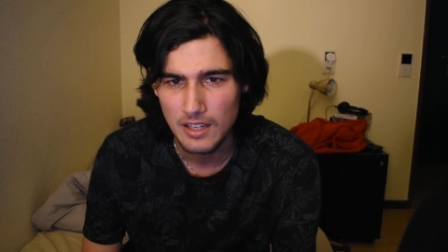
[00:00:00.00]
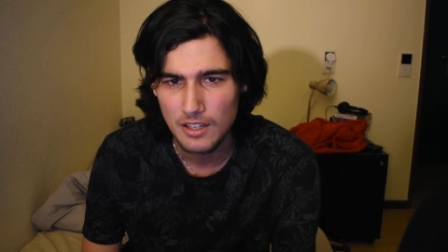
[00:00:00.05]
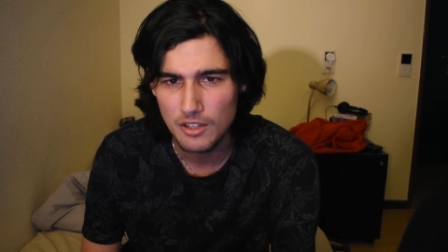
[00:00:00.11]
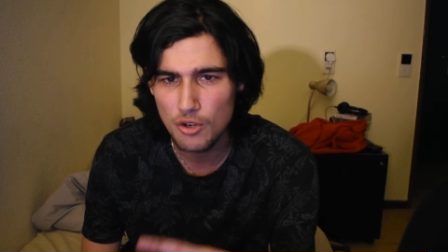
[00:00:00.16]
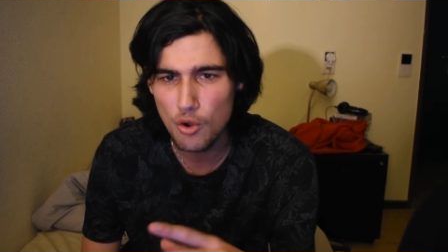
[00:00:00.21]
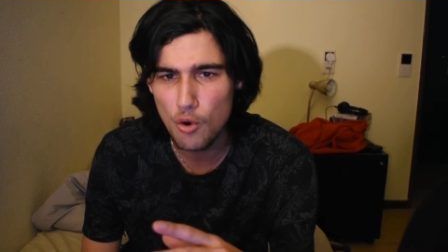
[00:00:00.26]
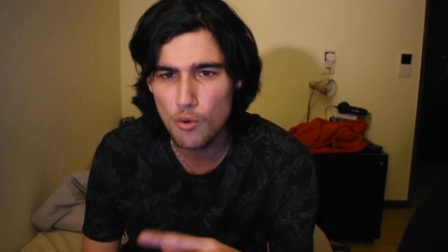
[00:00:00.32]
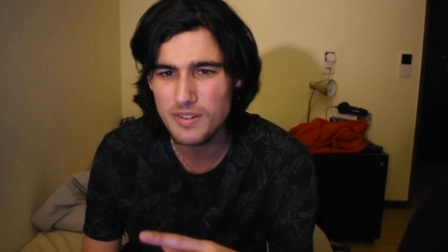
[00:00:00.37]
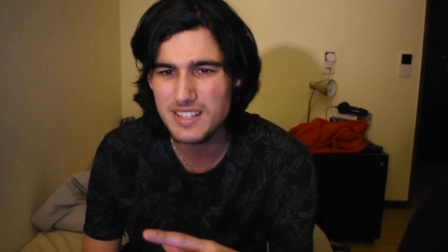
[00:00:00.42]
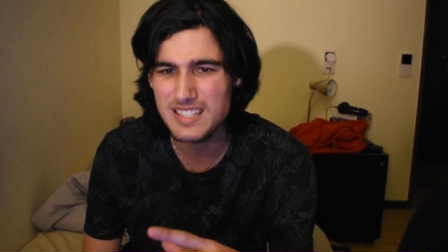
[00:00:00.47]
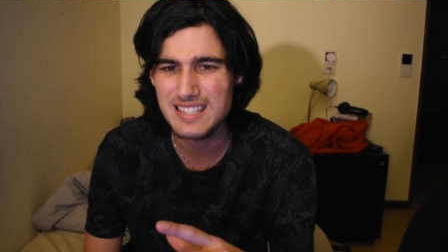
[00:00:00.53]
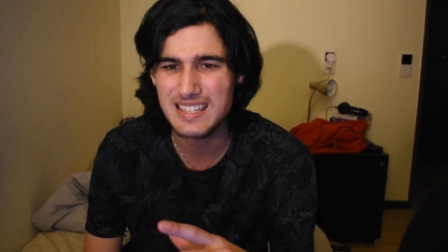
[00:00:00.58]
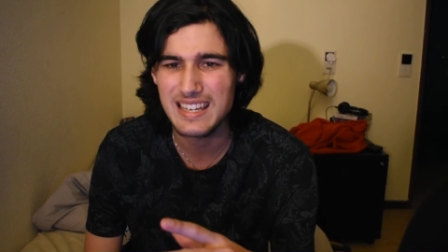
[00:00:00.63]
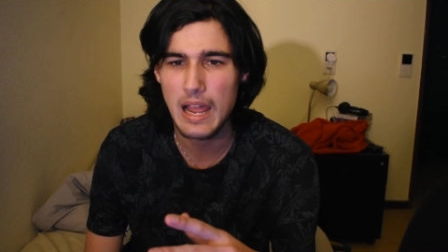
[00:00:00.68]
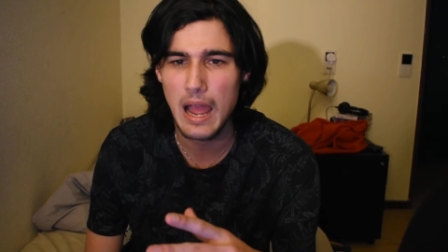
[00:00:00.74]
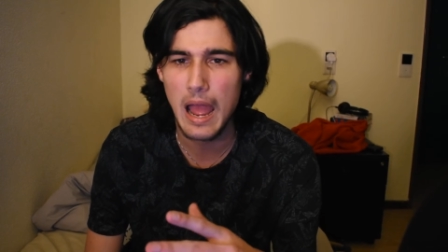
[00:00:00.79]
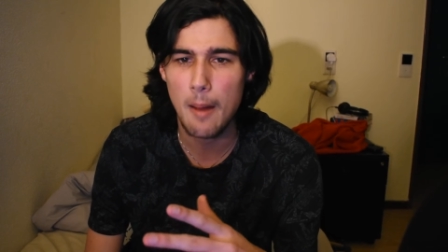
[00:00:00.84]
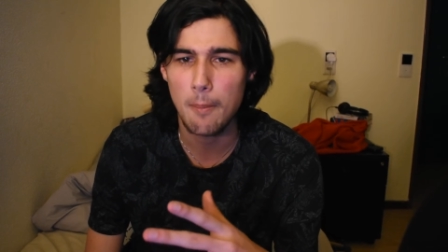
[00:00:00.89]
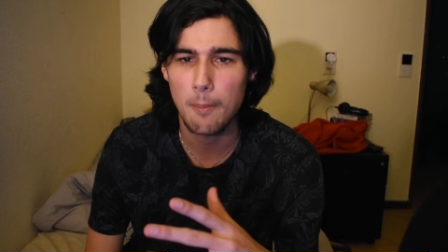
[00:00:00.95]
nor is
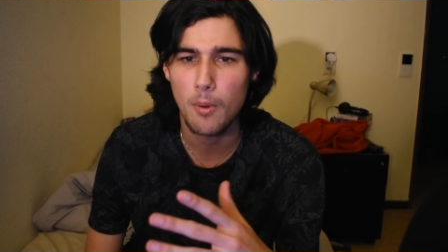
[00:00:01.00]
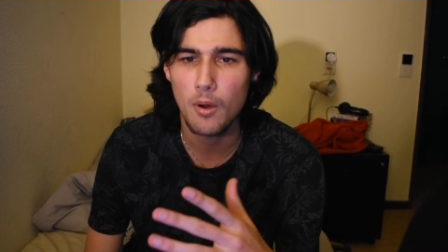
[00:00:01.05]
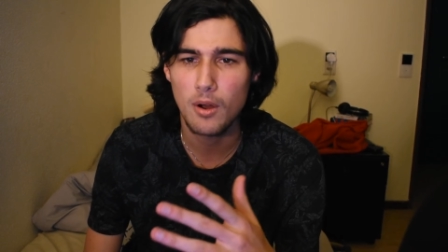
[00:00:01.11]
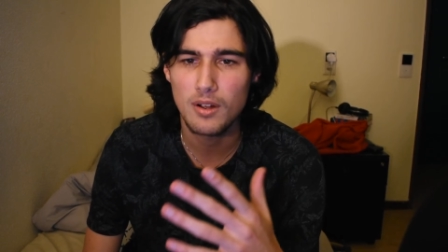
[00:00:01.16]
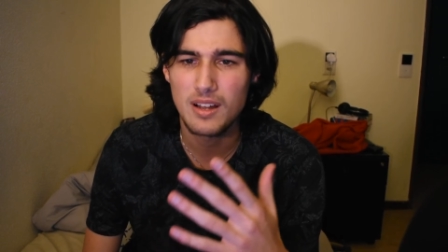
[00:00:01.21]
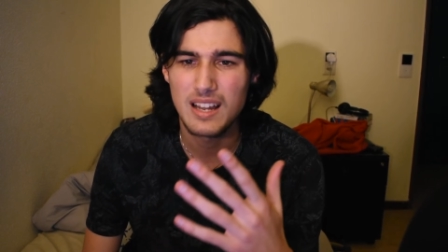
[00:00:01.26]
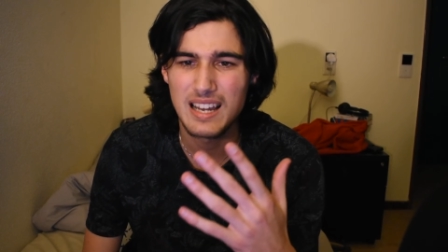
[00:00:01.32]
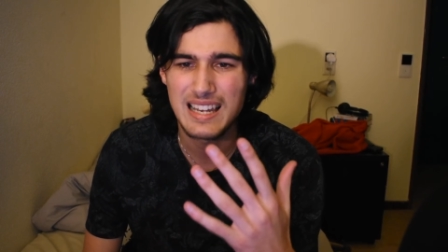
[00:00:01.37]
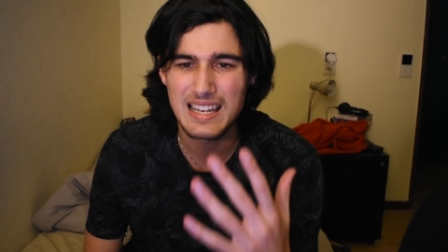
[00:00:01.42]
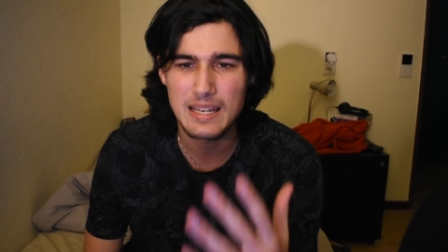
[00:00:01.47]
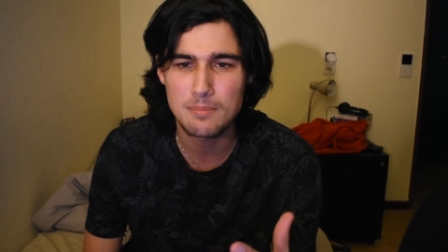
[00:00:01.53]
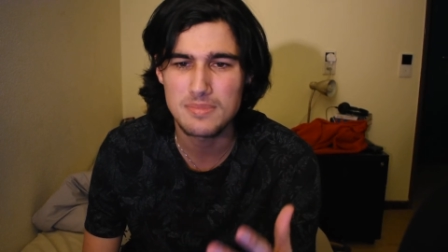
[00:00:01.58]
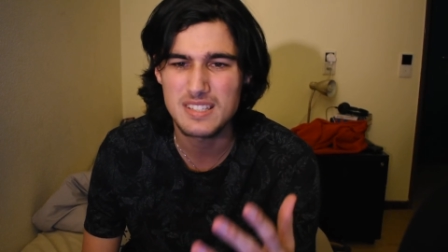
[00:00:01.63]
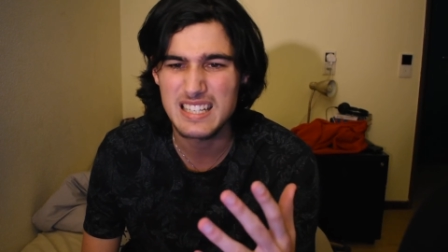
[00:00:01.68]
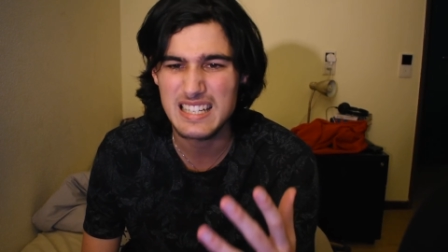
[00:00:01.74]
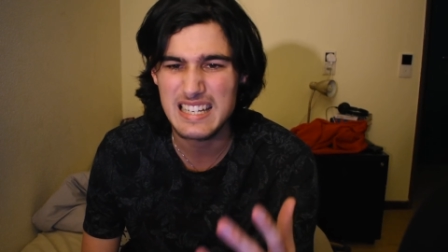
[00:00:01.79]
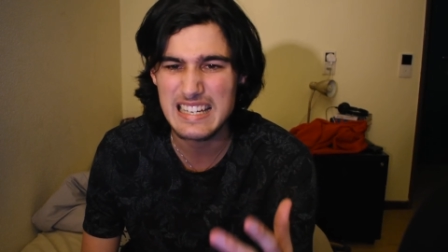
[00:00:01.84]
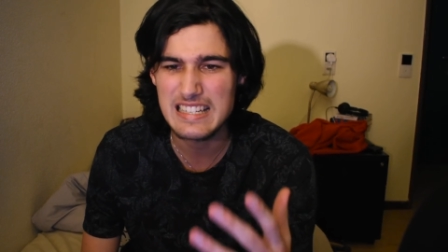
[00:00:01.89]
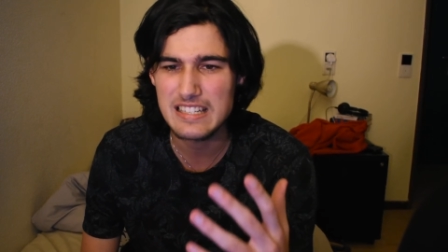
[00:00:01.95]
the
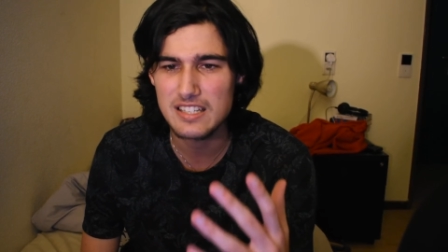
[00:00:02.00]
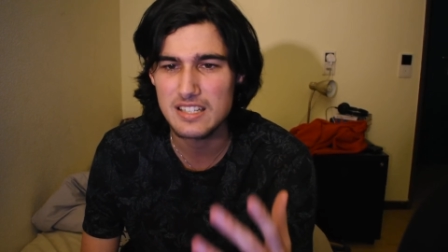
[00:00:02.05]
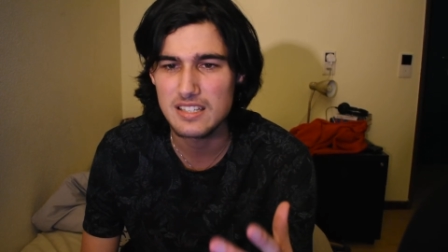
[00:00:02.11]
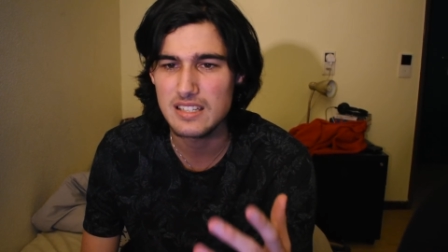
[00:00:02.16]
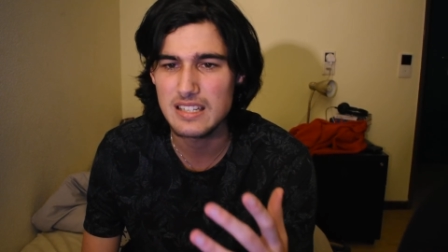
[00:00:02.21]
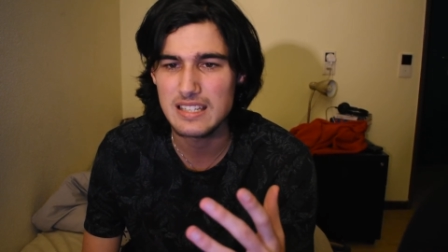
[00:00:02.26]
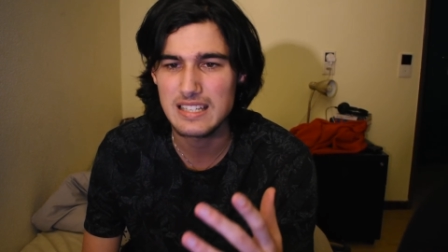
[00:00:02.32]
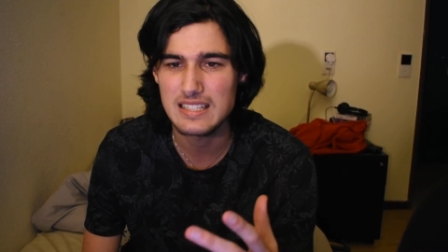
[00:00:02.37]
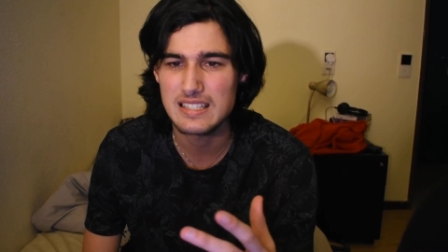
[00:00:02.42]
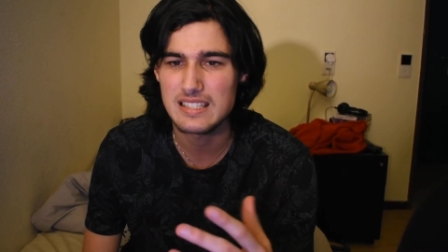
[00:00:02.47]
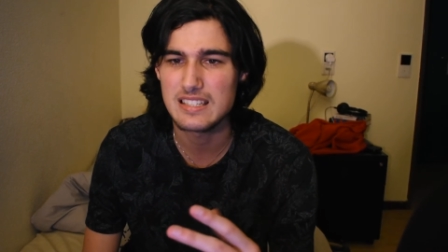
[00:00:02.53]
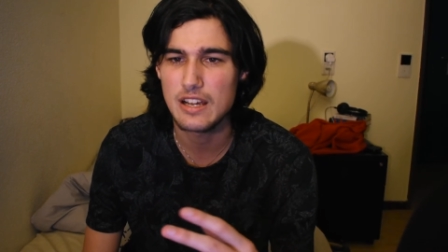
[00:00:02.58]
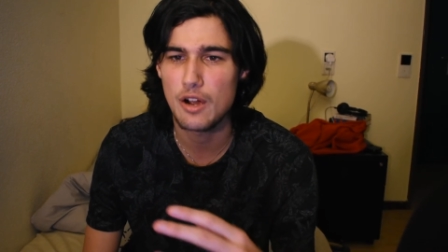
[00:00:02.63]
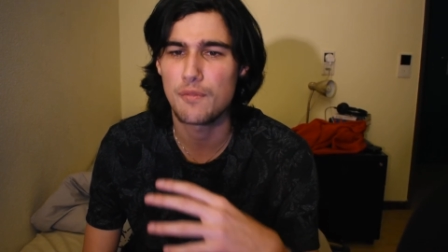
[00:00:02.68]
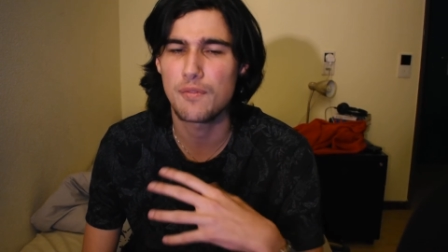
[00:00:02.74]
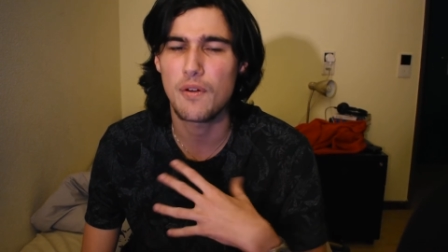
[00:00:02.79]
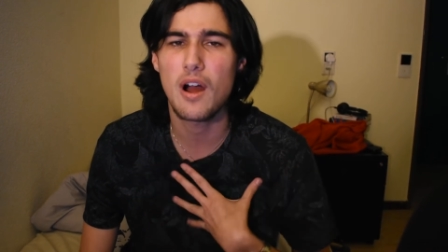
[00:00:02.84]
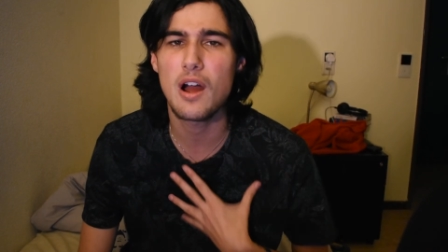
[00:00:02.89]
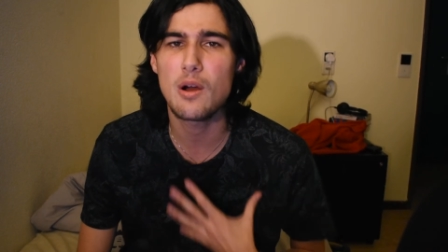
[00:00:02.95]
apocalyptic incident
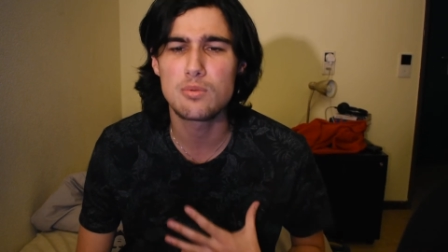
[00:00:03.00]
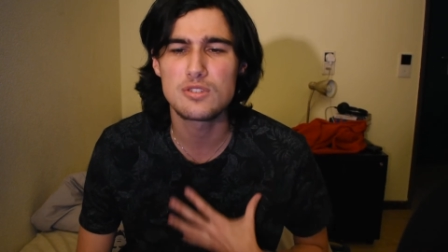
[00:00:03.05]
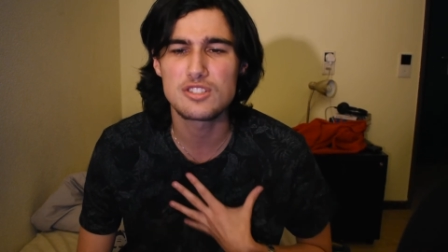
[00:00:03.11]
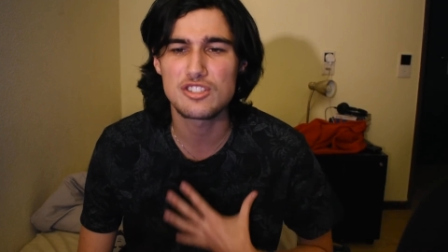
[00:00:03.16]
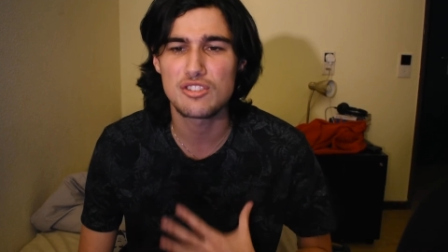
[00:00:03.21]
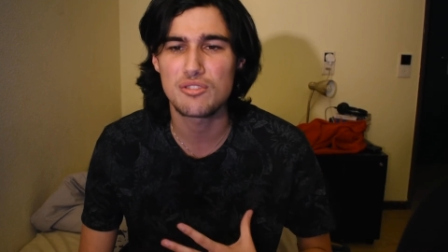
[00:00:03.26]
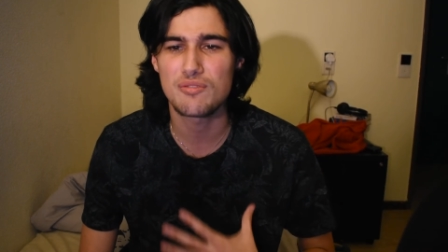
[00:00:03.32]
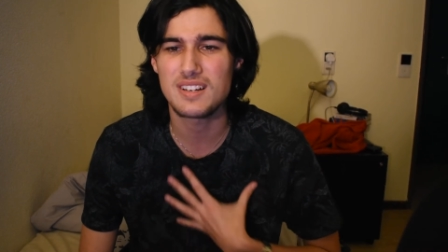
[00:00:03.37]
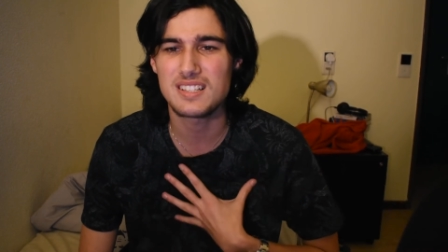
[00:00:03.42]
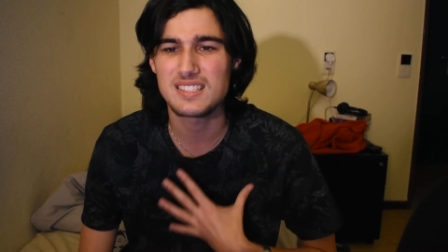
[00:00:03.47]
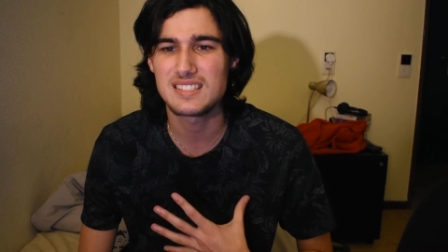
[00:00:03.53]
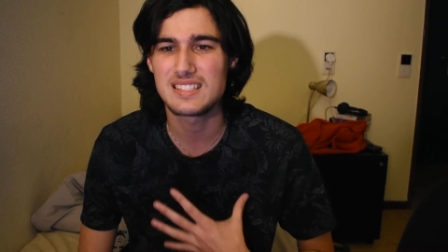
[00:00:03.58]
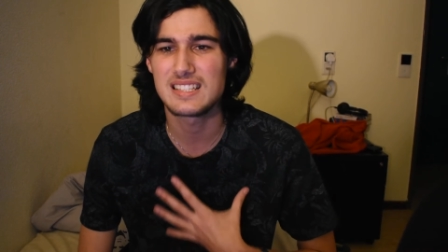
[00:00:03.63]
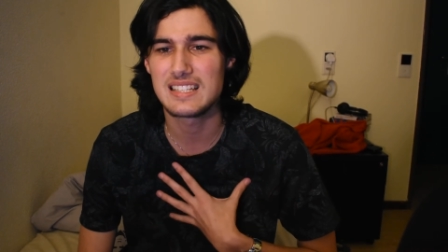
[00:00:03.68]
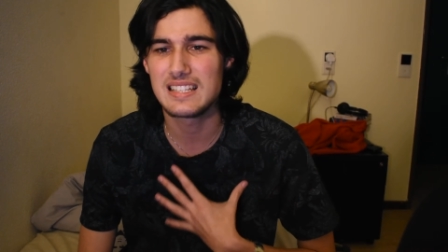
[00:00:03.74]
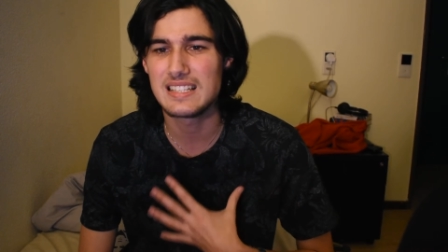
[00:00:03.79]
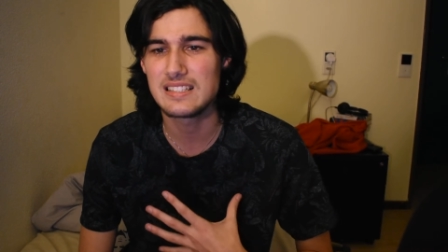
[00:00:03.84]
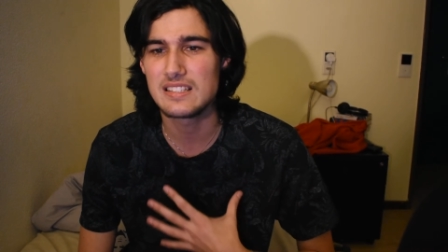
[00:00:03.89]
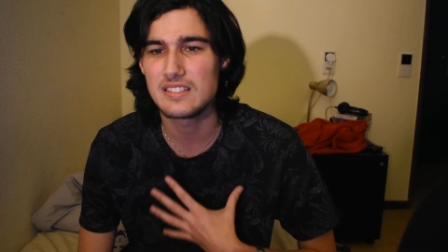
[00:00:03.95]
itself I was
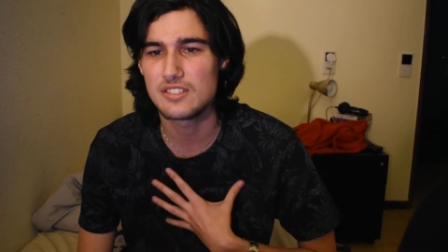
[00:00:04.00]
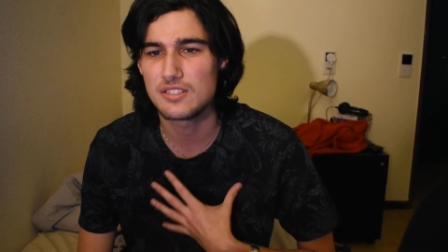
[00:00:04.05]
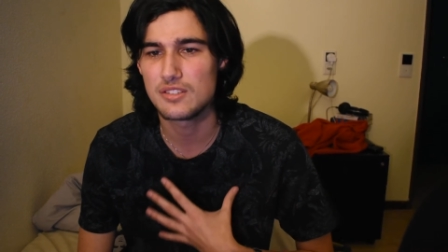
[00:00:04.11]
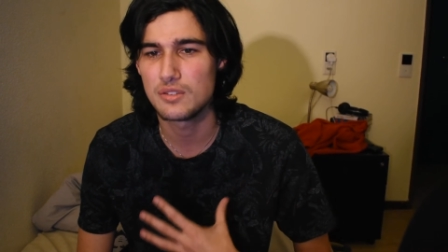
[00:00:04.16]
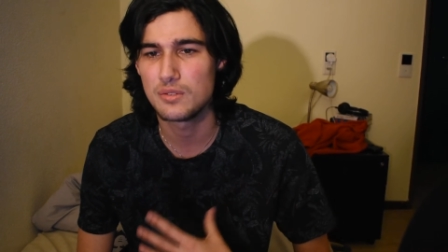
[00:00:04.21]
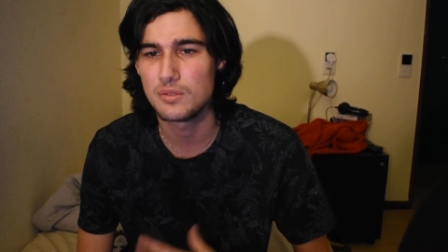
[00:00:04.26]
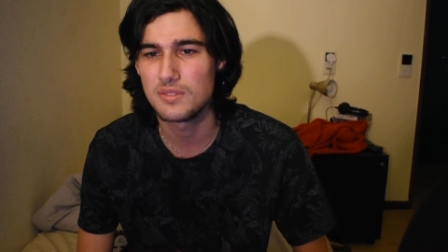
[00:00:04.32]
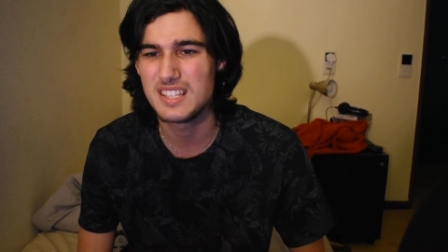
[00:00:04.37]
thrusted into,